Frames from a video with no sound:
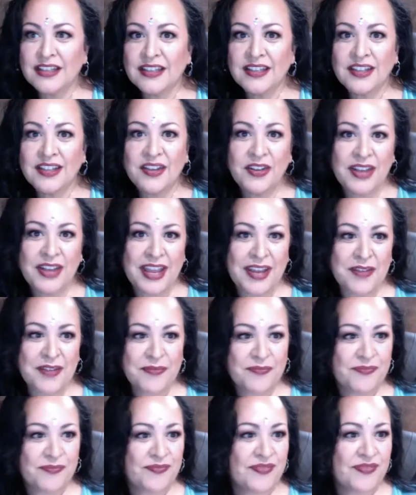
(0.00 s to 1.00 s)
Okay.
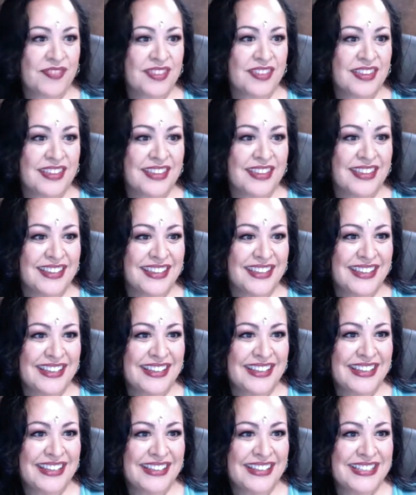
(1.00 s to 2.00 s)

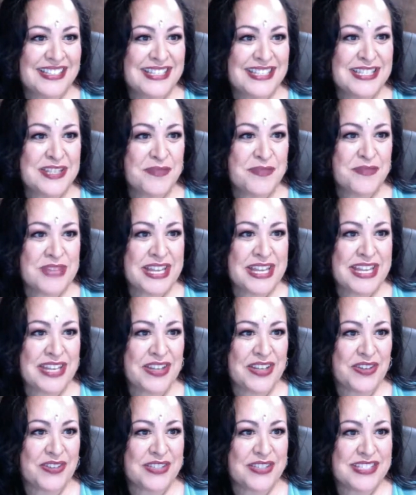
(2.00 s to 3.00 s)
This is something
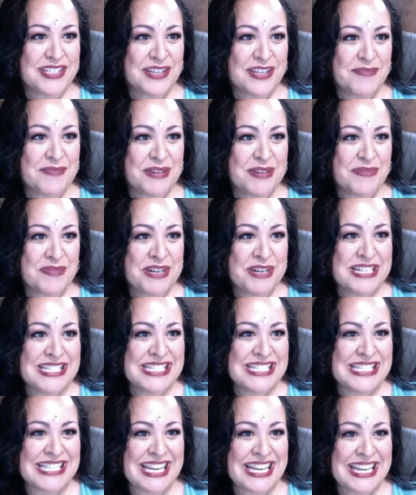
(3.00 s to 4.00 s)
new. Just give me 1
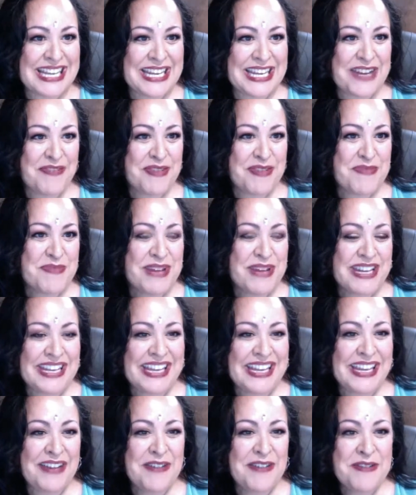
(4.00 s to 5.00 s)
second,
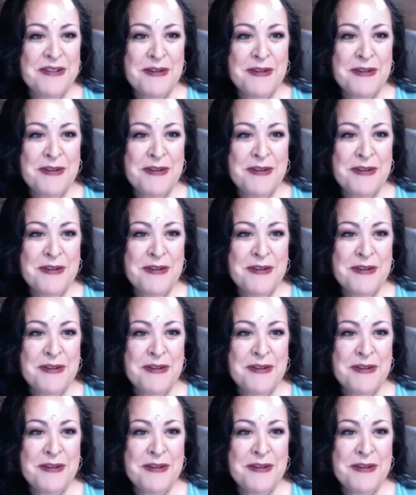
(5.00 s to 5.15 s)
everybody,